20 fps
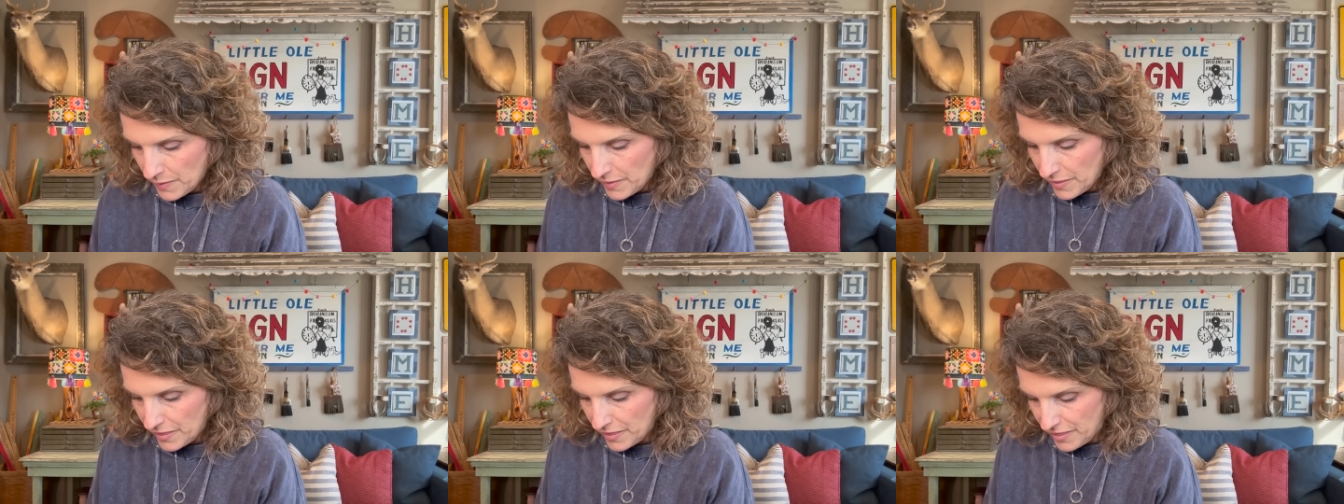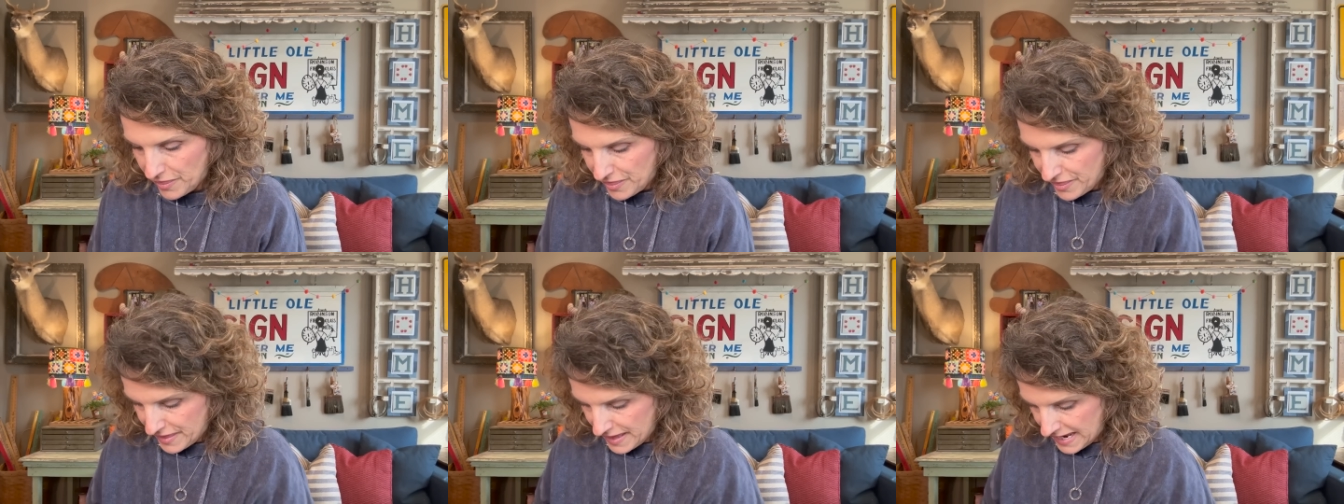
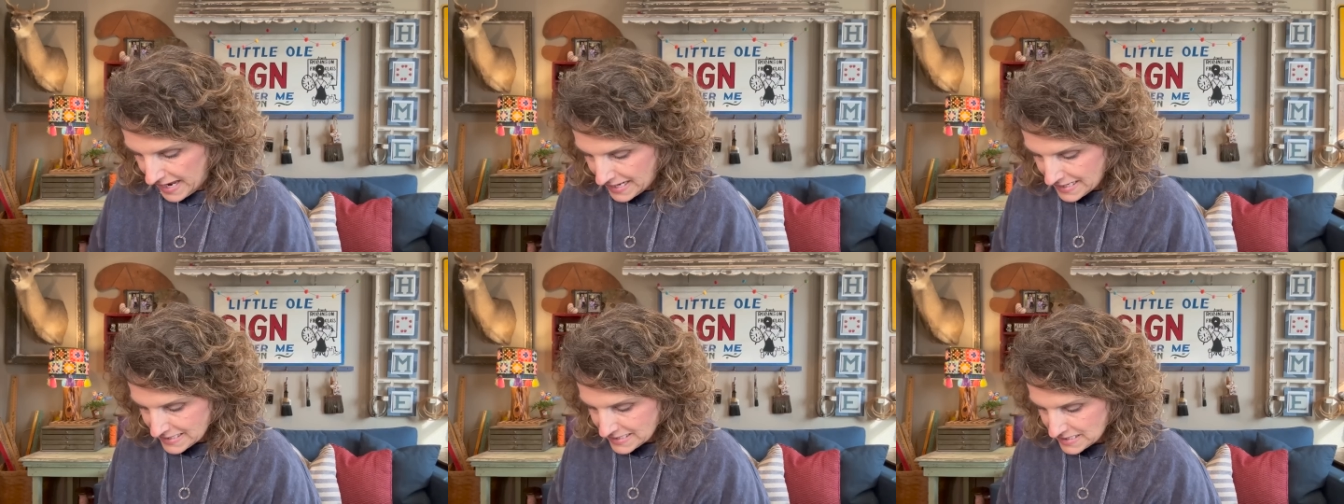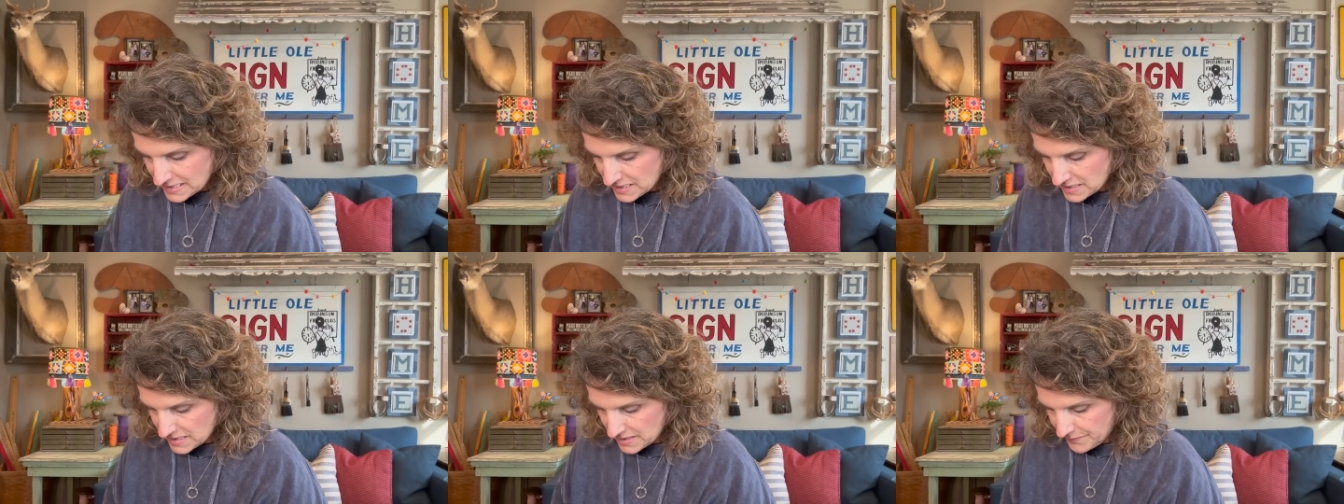
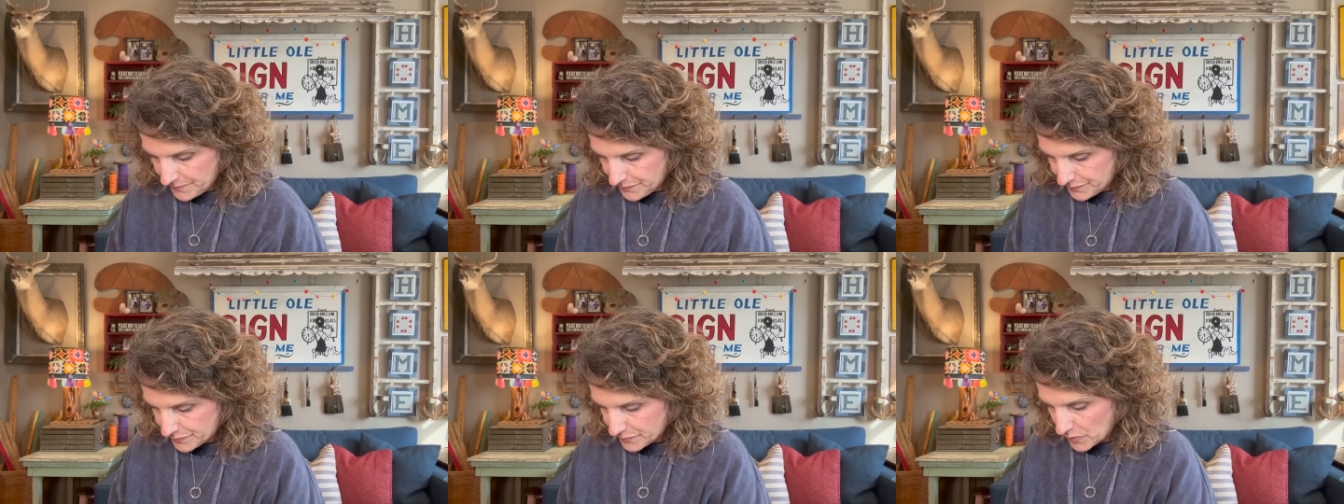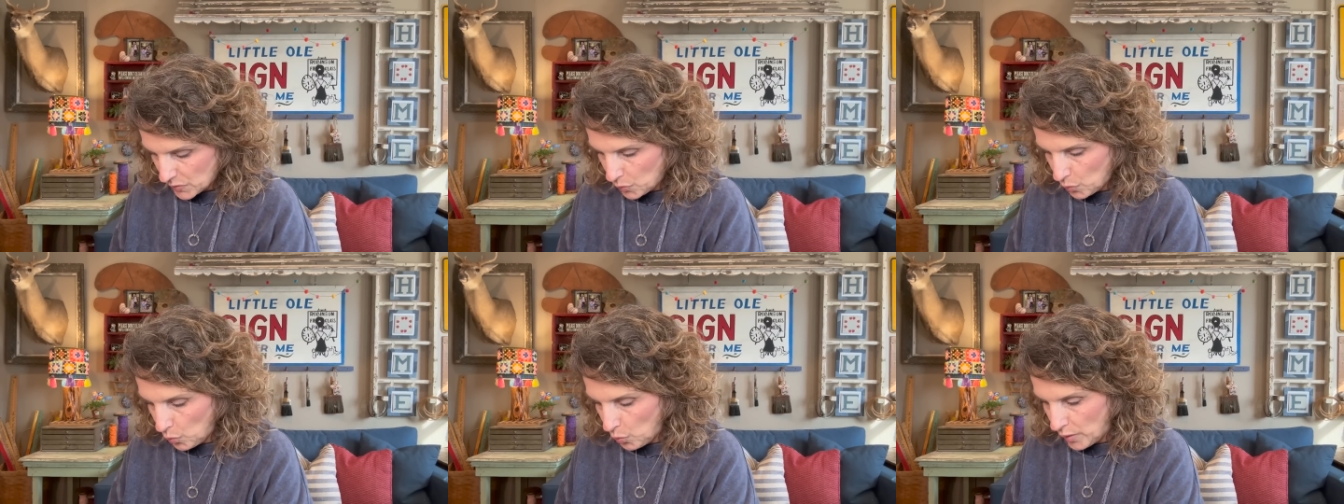That's
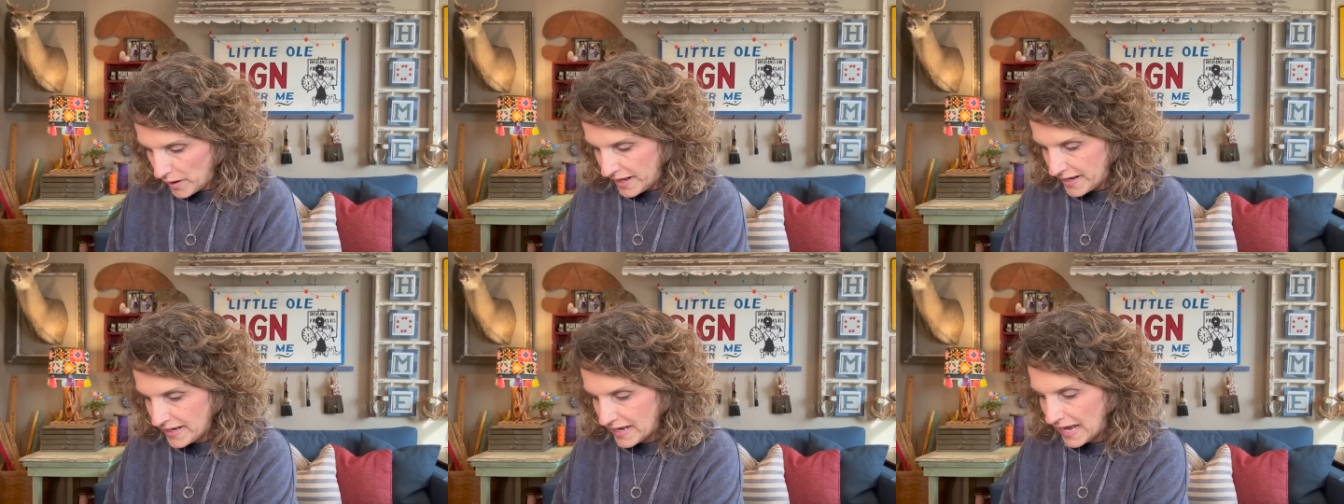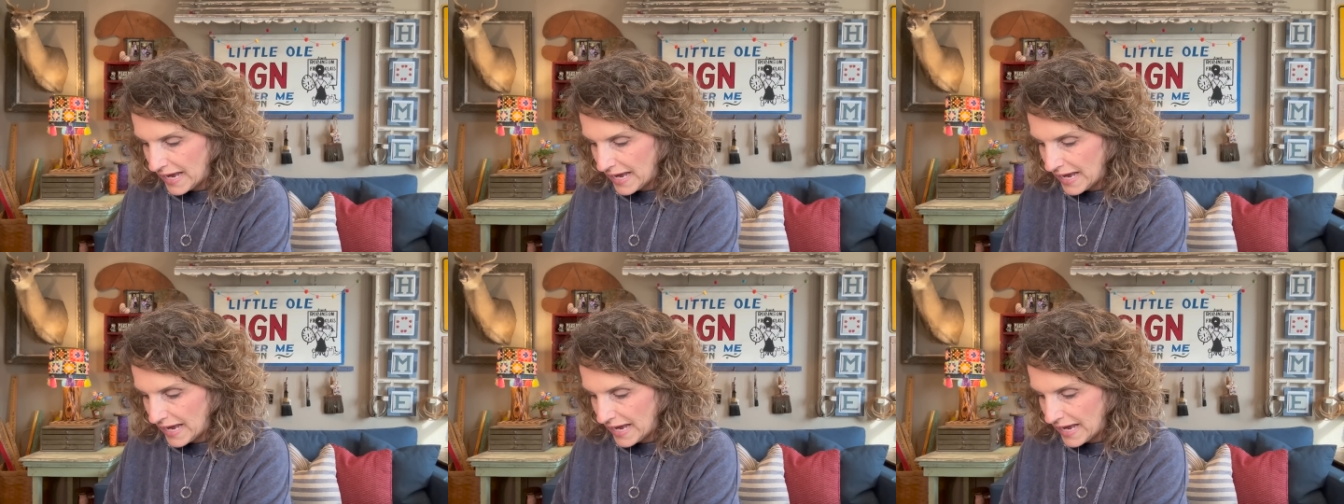one.